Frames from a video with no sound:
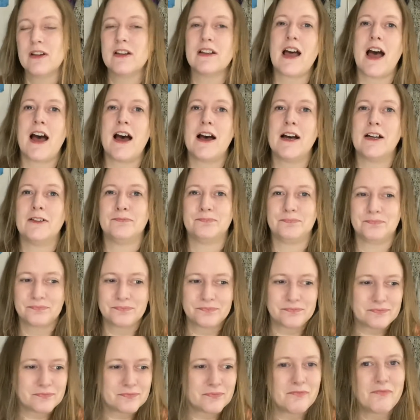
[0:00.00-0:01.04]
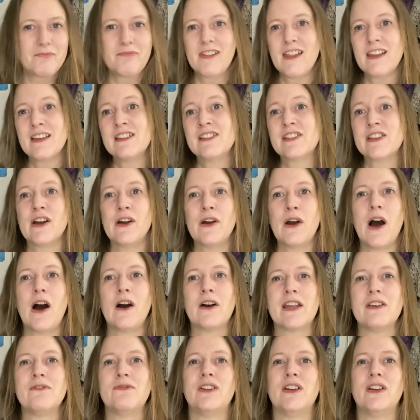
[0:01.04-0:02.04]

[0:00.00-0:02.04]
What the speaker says: So I'll give